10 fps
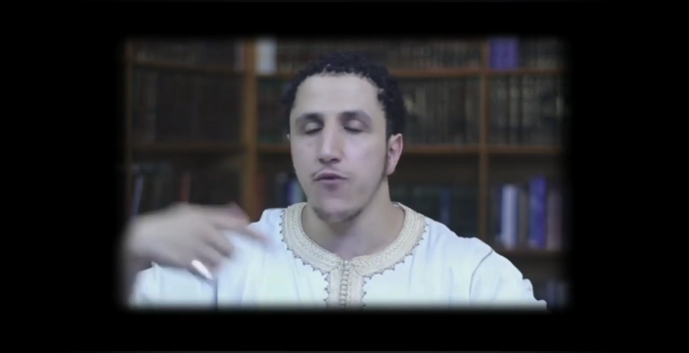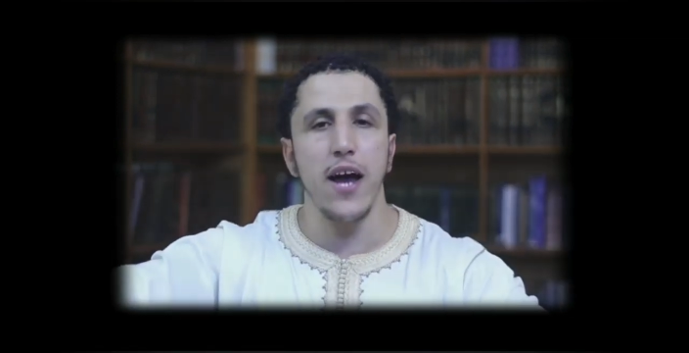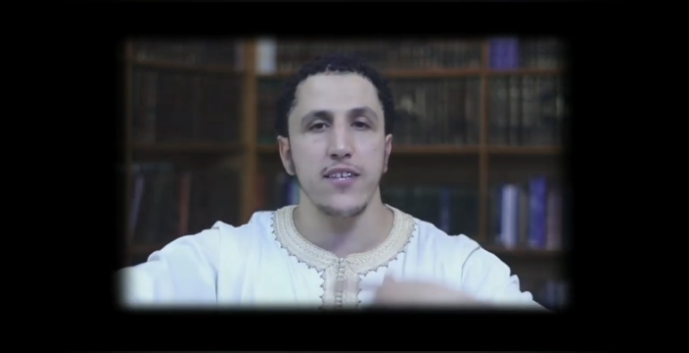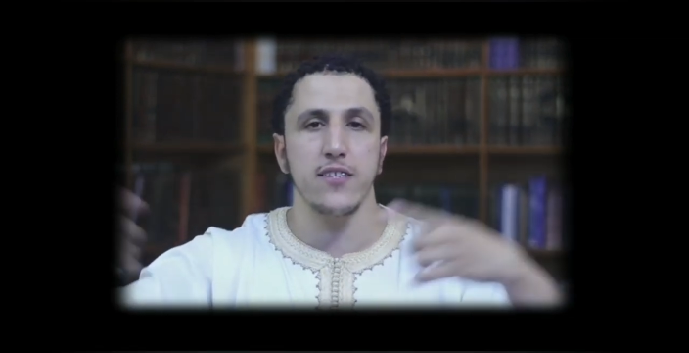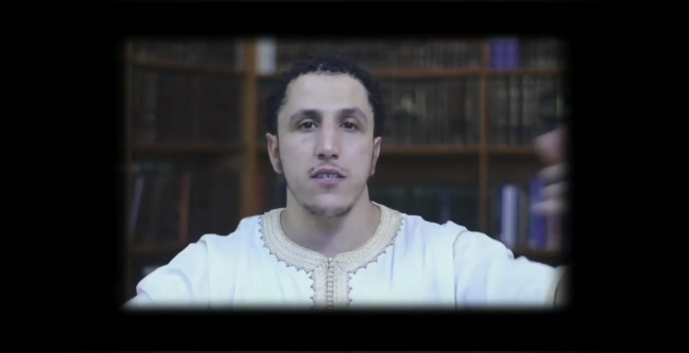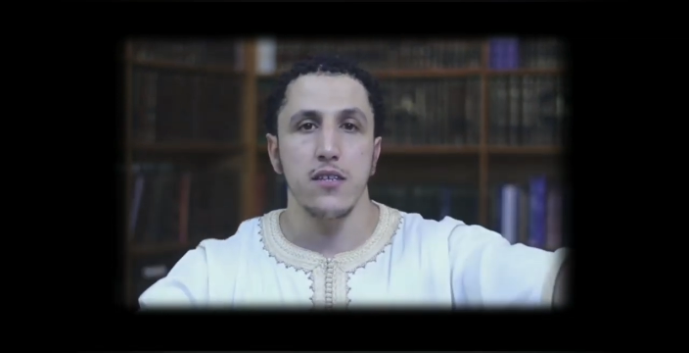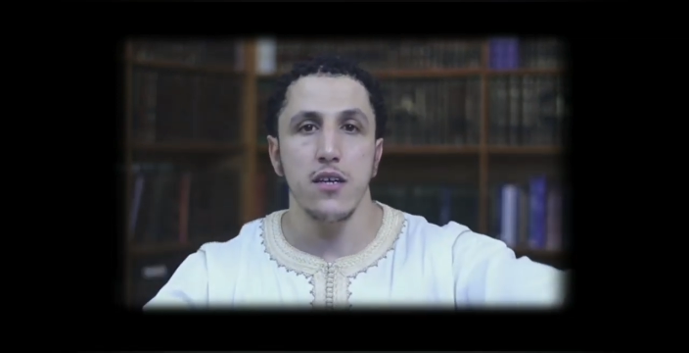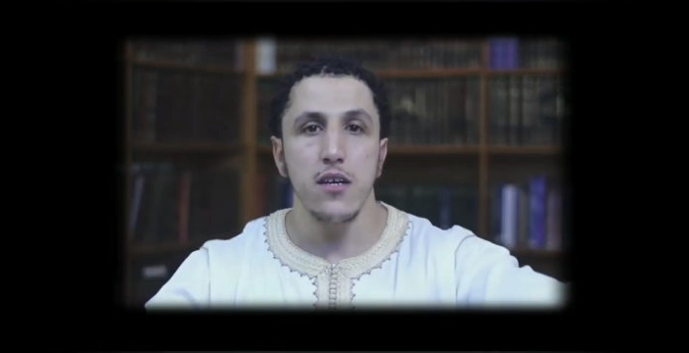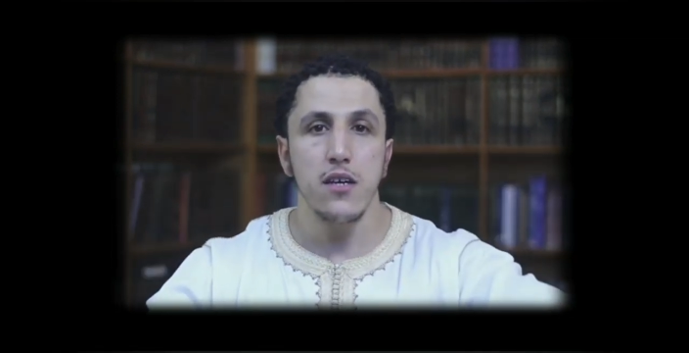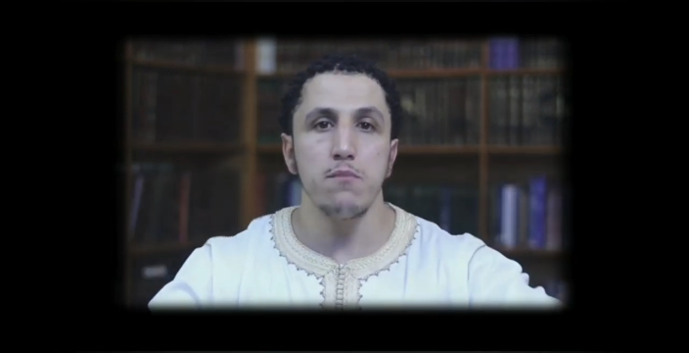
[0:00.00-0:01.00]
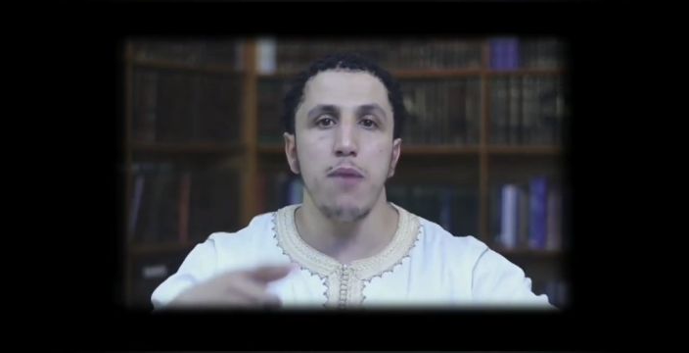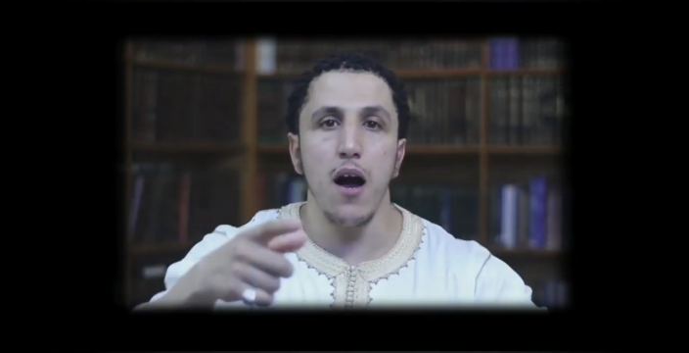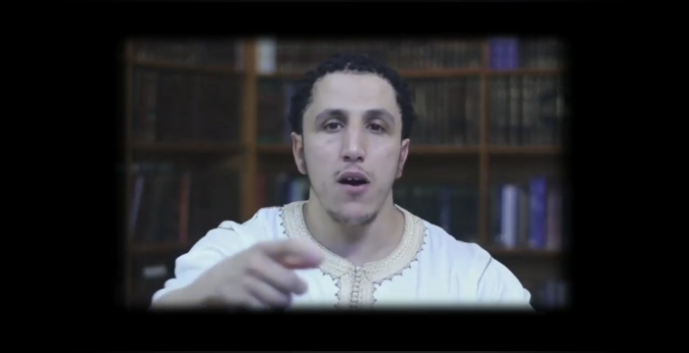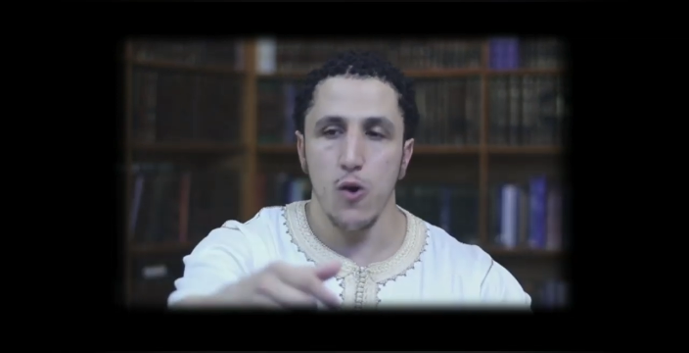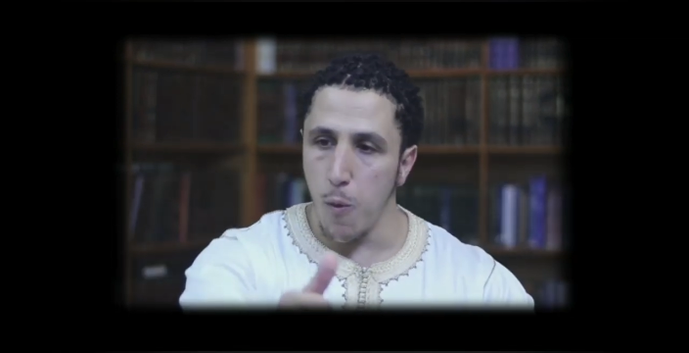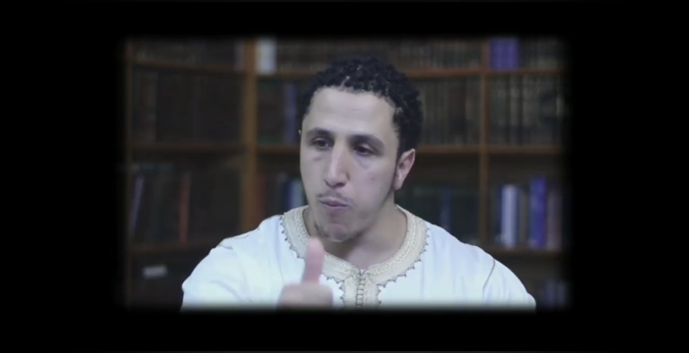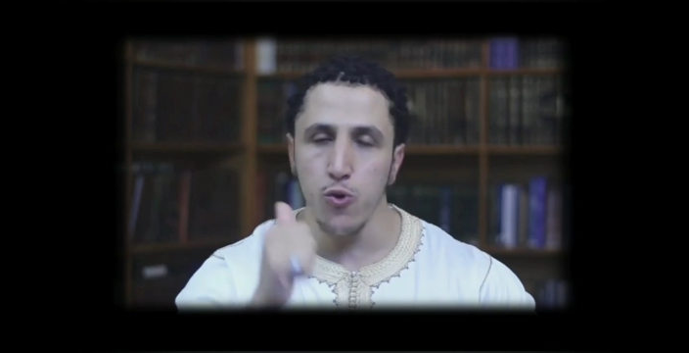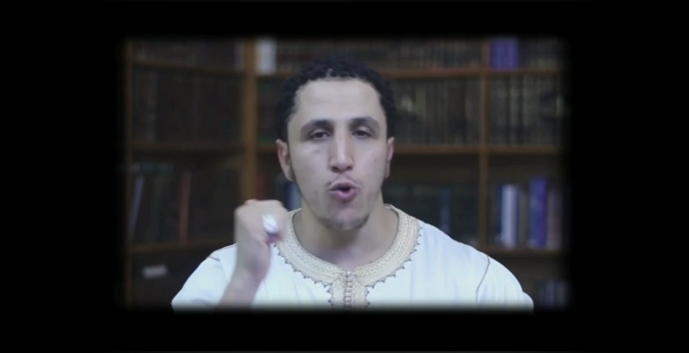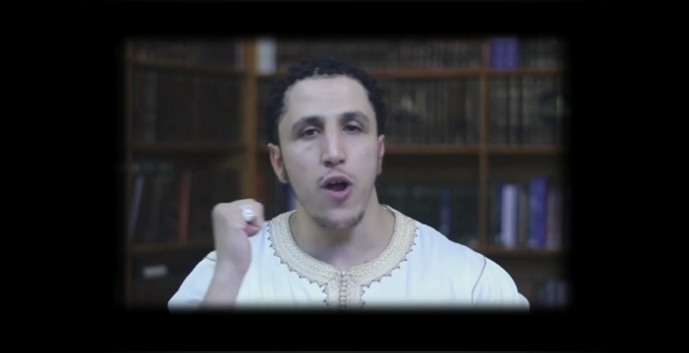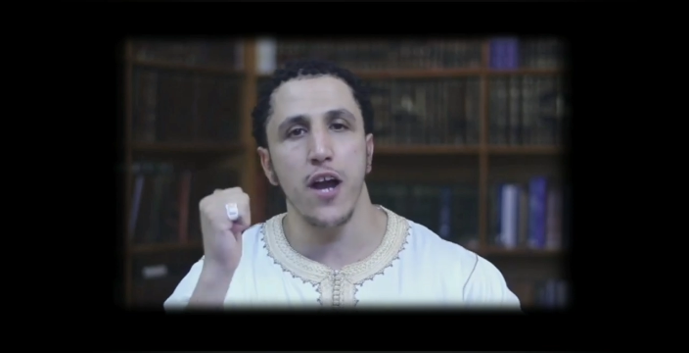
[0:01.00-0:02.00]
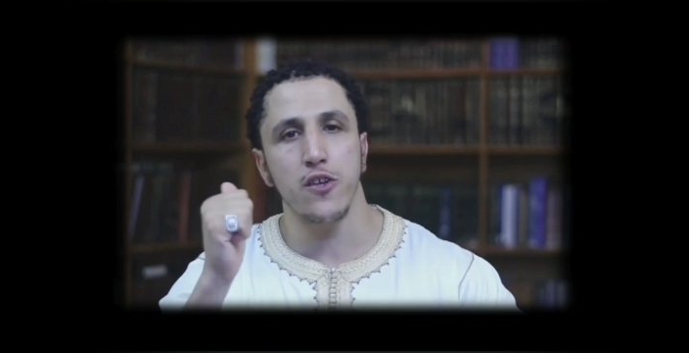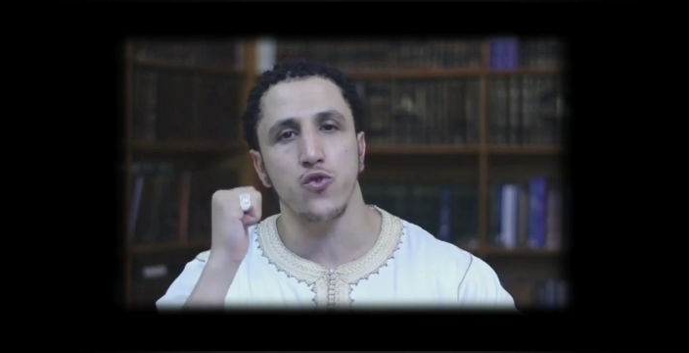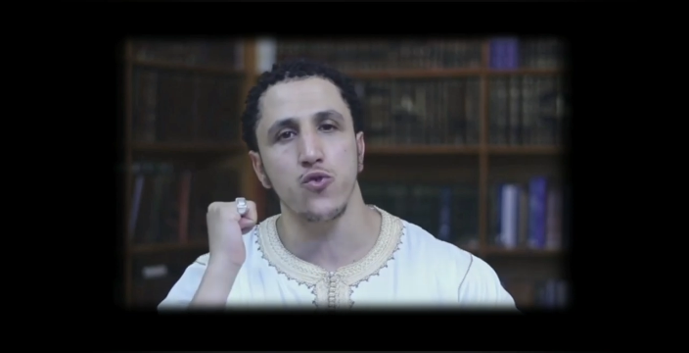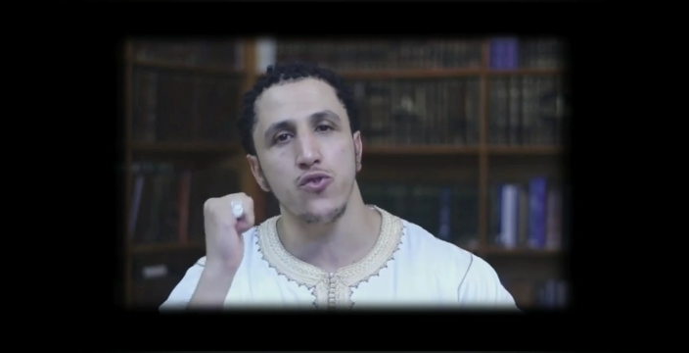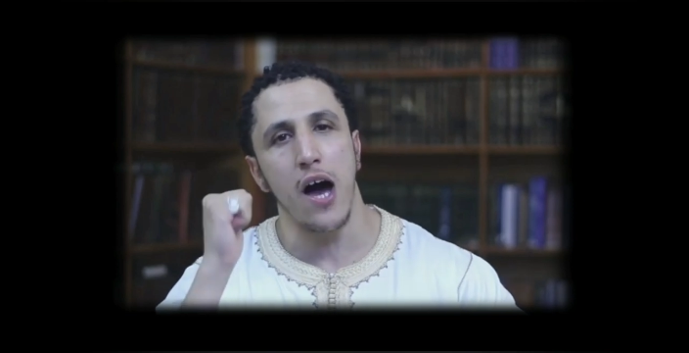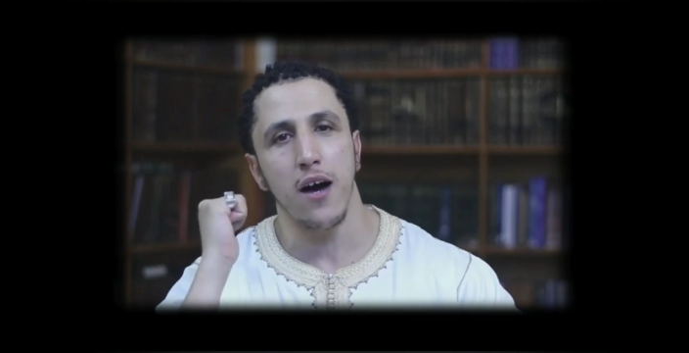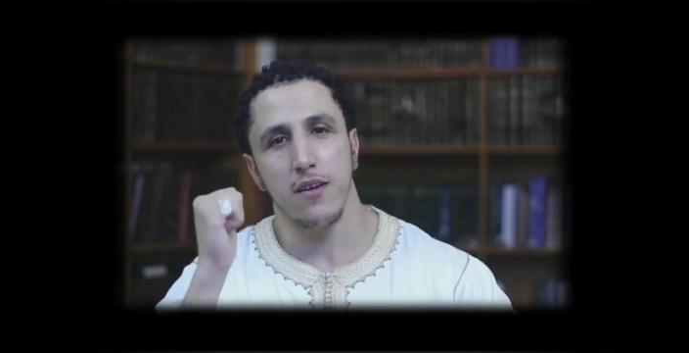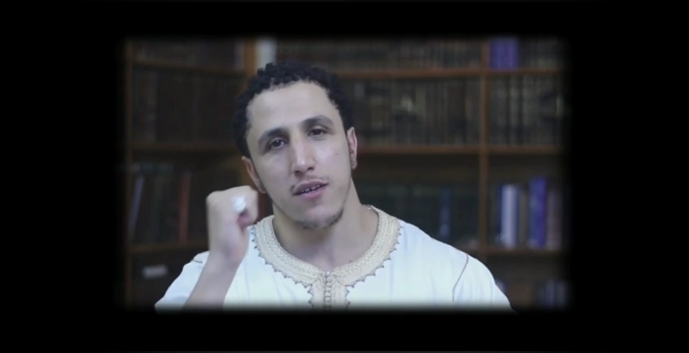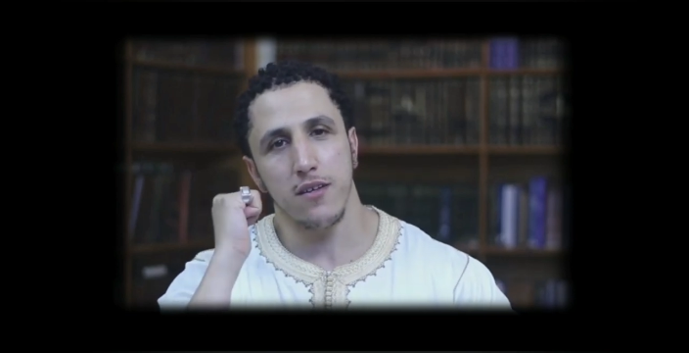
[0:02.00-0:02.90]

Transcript: we advise. But upon and Sunnah.